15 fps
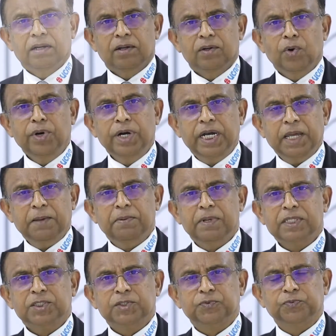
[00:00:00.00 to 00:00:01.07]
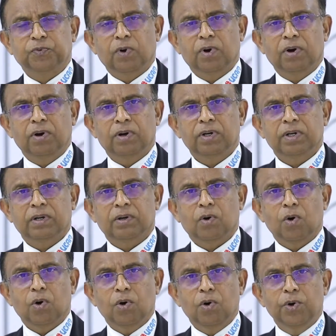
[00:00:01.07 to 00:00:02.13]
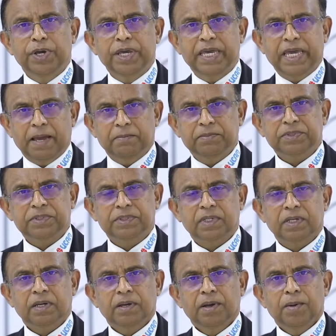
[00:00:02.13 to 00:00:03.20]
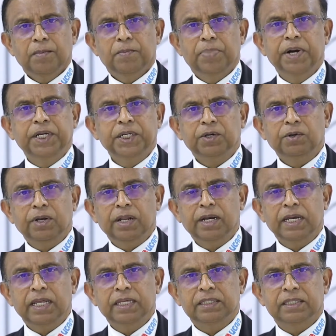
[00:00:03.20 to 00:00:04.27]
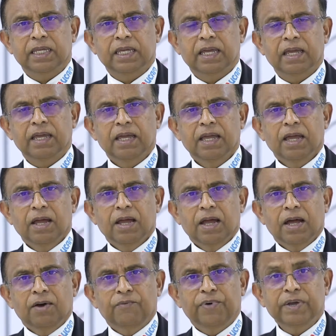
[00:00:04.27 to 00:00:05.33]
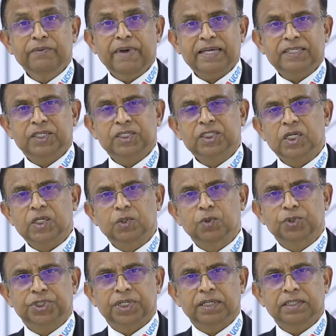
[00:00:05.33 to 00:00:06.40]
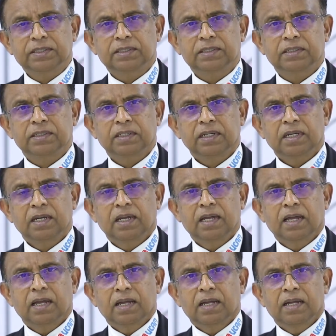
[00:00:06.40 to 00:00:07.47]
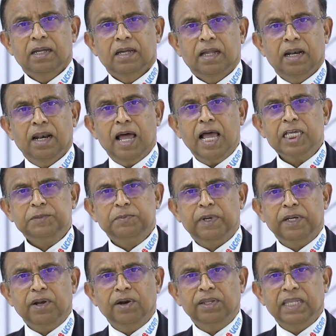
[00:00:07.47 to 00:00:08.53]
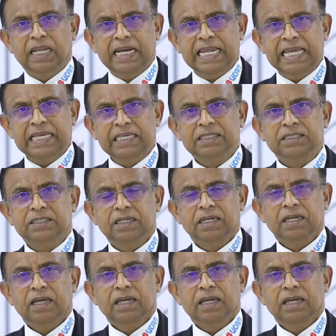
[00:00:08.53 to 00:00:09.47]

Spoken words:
Rotary tables for OEMs, particularly the 5-axis solutions. Last but not the least,